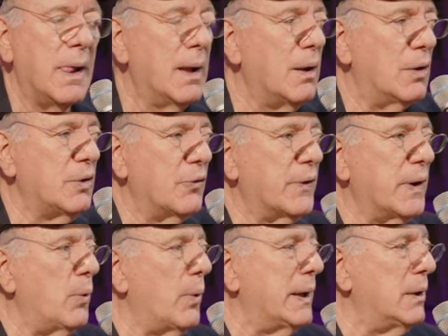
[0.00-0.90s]
on the
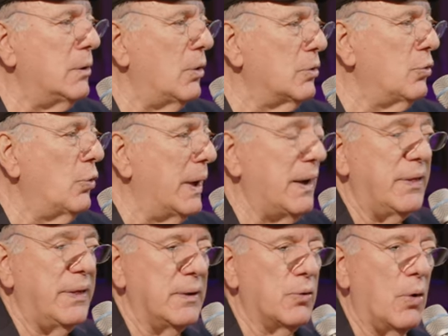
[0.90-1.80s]
freeway, you don't do
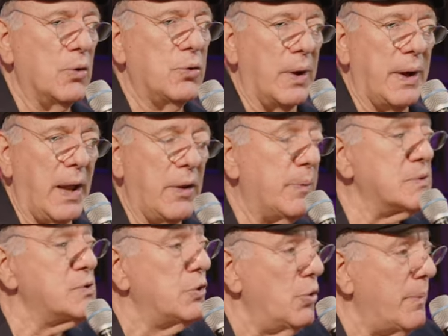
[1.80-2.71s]
anything wrong to another
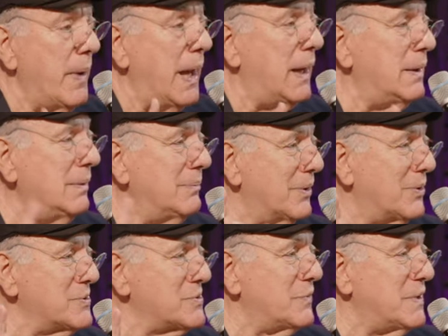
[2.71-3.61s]
person. You may,
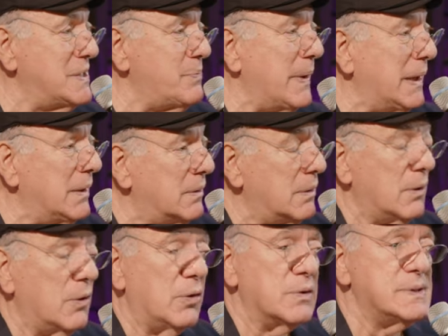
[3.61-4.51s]
because of the speed, can
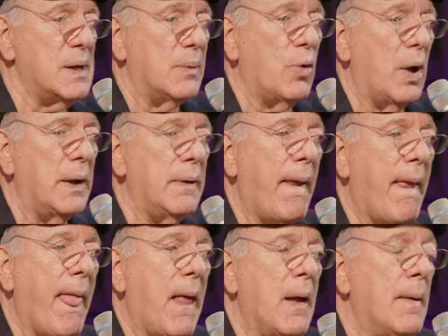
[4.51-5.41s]
hurt someone,
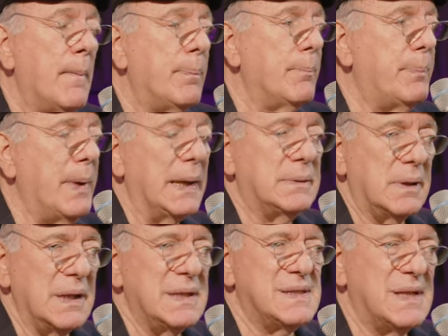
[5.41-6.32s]
but
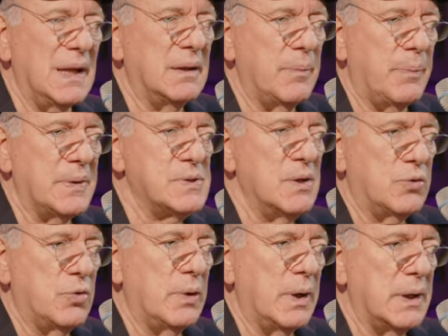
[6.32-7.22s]
it's still the person
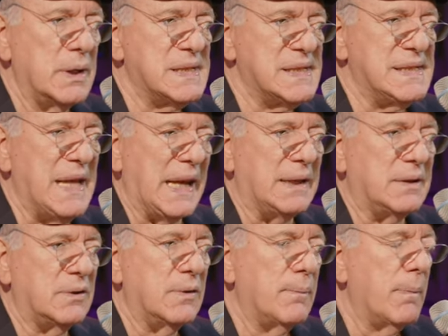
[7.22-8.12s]
to the
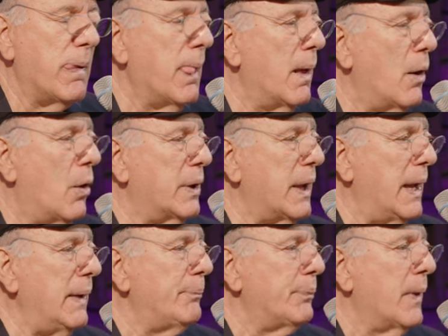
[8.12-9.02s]
state, okay?
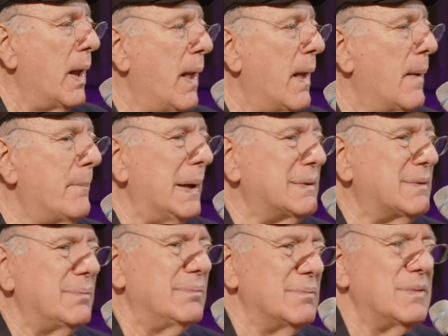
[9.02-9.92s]
But
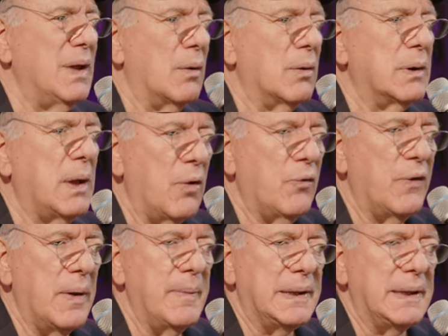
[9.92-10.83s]
they are kind of
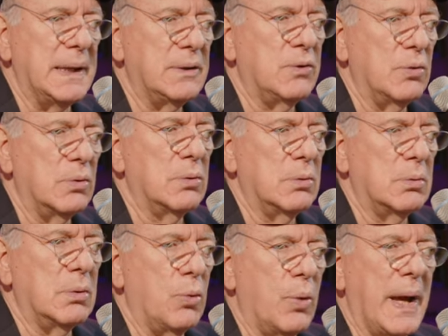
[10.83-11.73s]
limited to
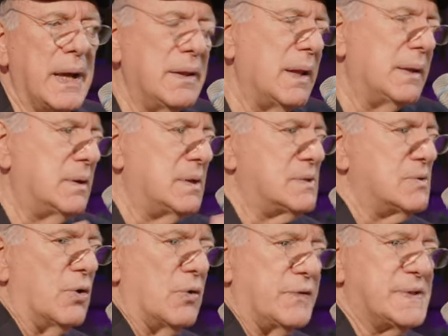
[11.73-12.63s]
a way that
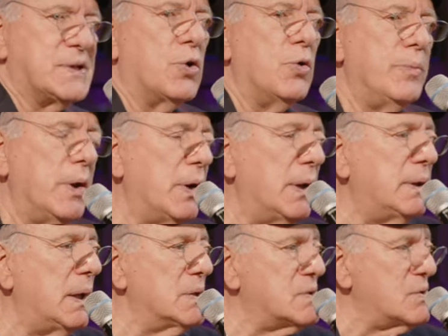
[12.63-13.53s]
serves community
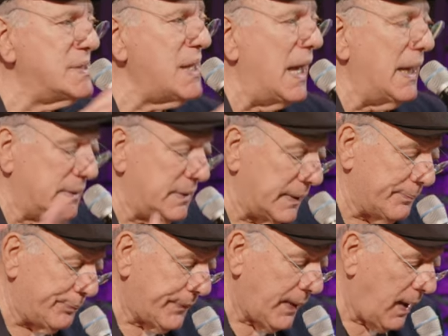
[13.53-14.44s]
and society.
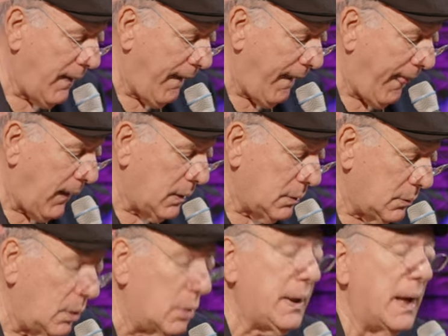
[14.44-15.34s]

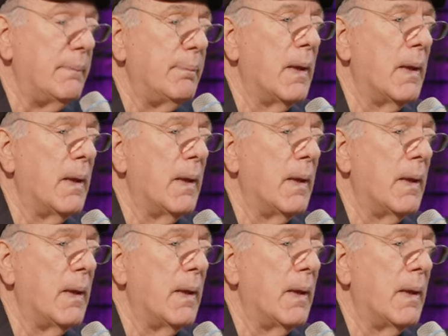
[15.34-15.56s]
Okay,